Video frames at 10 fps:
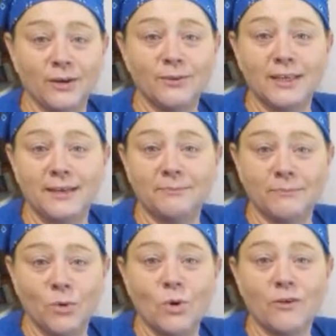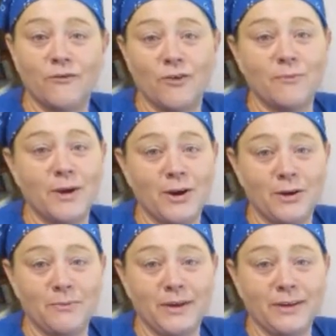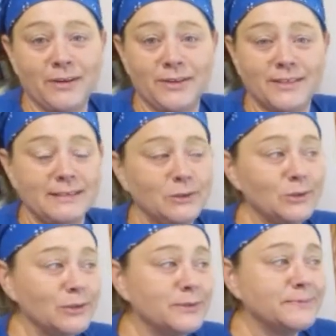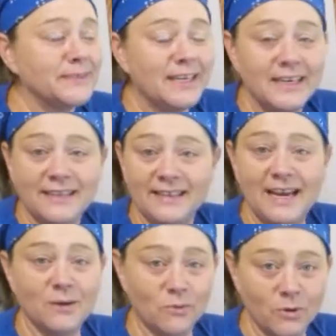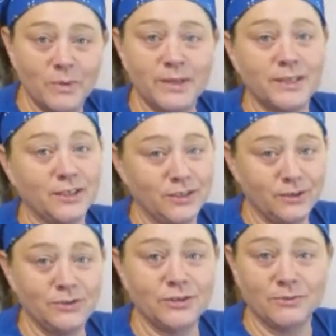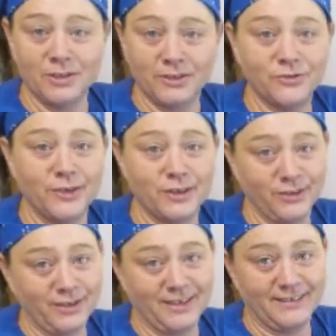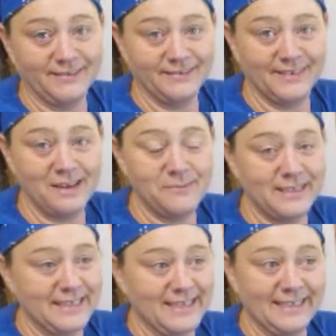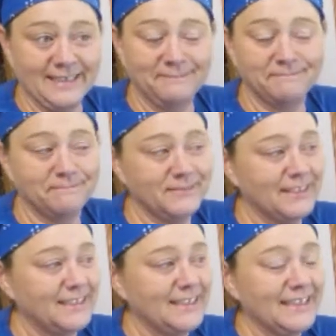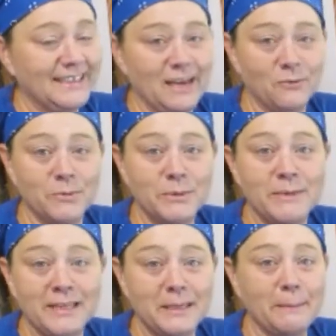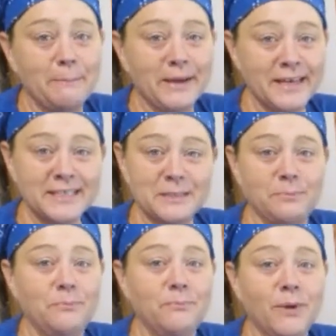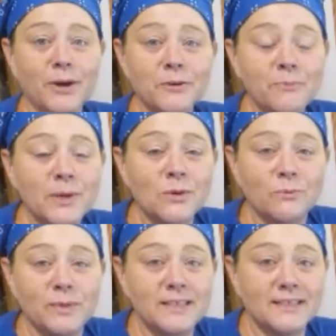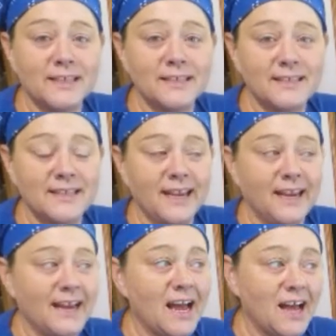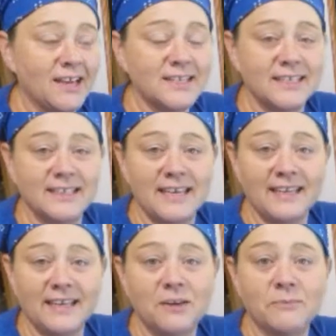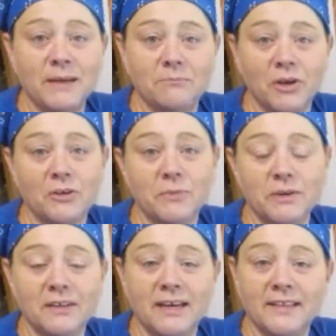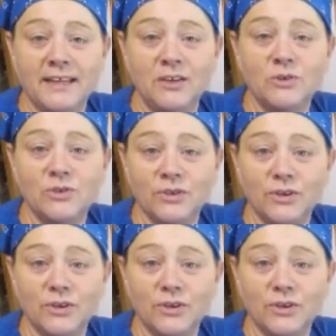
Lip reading: whole lot more from her, because whew, that woman could do some country cooking, let me tell you. That woman made the best buttermilk biscuits, and I honestly think they don't make buttermilk like they used